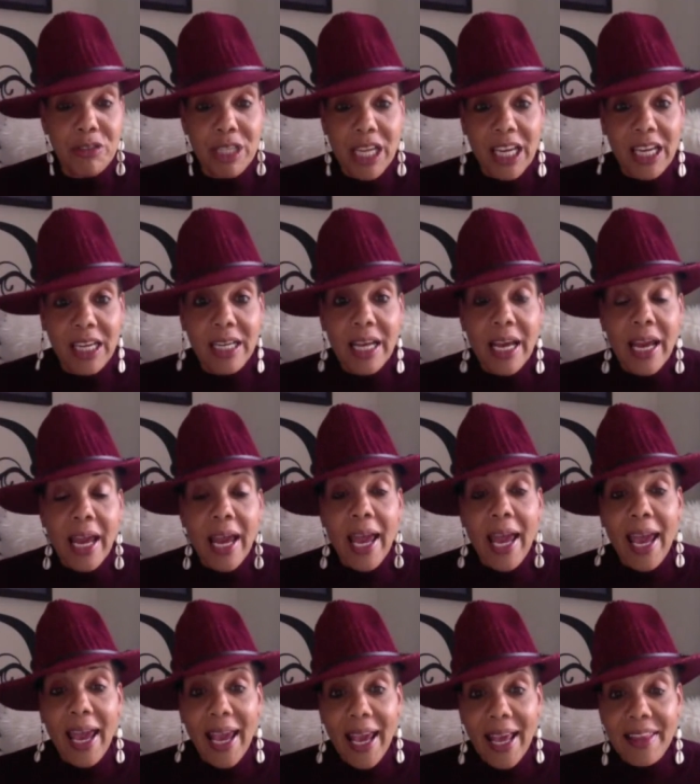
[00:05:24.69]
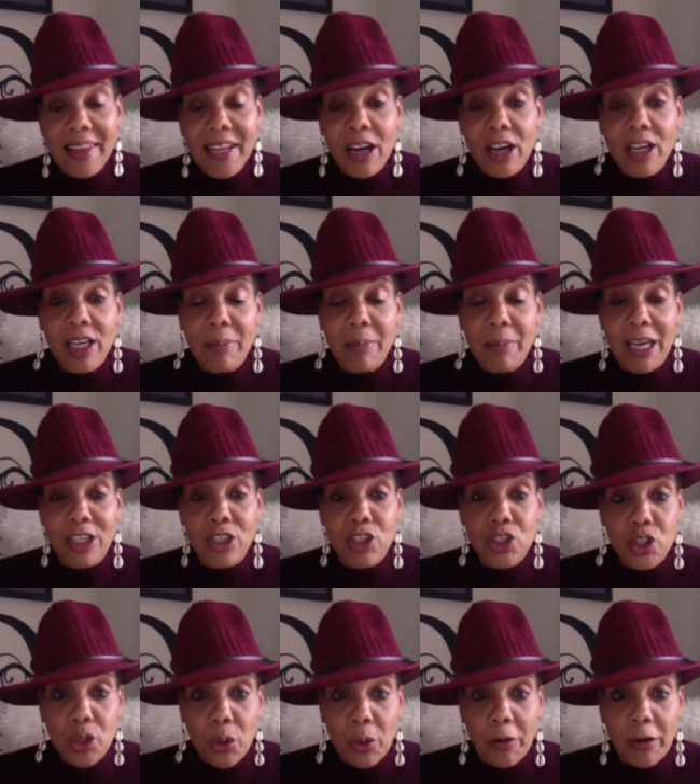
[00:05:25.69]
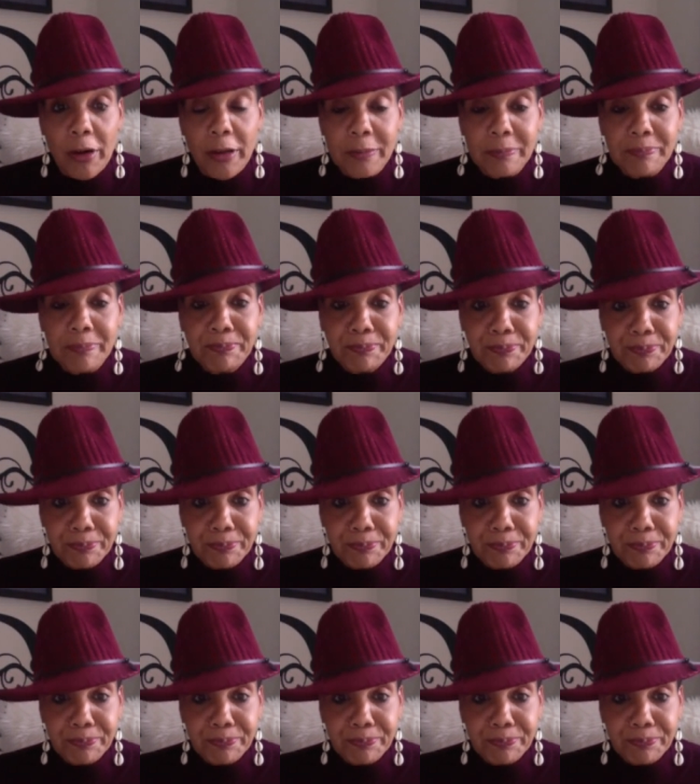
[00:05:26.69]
need. And they're going to make sure